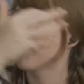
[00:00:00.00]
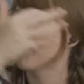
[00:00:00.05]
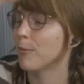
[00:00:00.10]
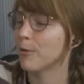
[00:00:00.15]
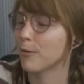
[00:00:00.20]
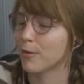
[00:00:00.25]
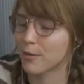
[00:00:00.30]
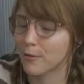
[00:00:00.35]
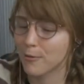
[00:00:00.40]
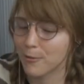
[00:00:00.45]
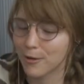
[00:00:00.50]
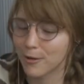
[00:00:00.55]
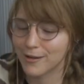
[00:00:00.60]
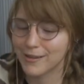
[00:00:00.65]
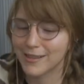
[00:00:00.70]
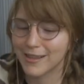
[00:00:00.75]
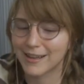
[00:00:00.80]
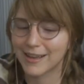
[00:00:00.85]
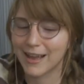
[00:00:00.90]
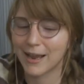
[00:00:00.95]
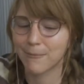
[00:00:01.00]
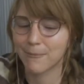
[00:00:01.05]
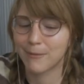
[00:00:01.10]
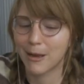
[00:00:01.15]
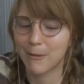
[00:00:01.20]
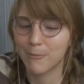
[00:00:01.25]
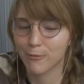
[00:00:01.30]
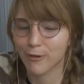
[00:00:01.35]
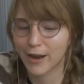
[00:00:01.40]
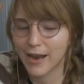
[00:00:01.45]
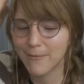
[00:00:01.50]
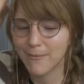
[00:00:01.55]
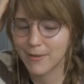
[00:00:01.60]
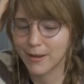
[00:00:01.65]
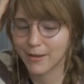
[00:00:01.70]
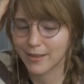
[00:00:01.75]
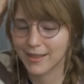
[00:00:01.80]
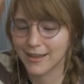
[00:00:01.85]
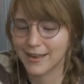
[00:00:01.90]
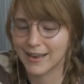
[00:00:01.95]
But it's so good that like my brain
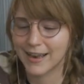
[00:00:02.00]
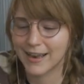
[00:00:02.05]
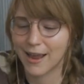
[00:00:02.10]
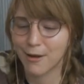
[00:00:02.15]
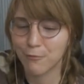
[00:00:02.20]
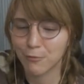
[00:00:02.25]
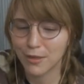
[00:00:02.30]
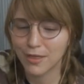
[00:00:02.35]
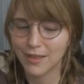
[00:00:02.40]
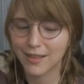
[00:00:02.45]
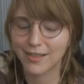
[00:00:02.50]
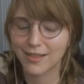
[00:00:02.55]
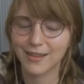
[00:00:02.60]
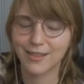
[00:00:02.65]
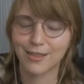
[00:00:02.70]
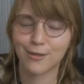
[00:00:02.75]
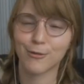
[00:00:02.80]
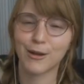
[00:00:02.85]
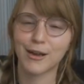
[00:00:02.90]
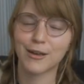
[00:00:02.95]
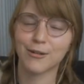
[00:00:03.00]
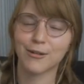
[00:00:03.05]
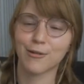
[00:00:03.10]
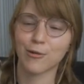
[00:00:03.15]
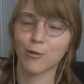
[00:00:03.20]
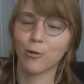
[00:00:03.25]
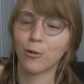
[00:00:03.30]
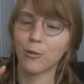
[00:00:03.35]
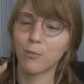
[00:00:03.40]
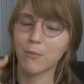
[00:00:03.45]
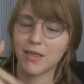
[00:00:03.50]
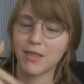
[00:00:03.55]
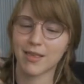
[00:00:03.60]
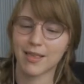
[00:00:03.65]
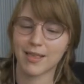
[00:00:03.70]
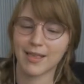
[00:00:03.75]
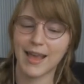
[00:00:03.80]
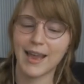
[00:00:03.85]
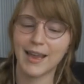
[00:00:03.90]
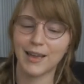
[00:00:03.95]
melted and everything the director told me to
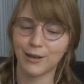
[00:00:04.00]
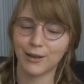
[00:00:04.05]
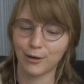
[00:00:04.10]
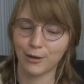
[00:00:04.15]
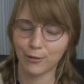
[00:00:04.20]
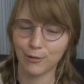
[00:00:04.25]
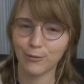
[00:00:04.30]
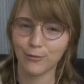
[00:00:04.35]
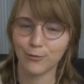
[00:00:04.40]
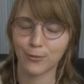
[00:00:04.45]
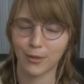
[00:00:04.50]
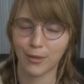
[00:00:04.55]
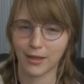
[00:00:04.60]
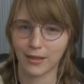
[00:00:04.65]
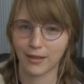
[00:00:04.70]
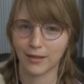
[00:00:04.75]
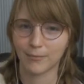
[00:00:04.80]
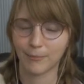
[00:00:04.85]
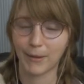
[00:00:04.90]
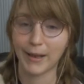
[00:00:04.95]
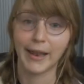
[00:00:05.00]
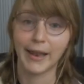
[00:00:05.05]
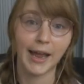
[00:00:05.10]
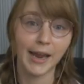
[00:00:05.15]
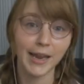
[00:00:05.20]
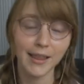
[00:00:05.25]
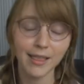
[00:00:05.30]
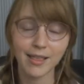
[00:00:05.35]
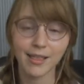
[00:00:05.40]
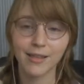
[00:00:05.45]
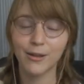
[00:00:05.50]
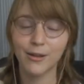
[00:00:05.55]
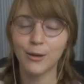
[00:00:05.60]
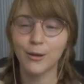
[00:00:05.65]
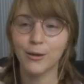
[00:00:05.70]
say and do for my lines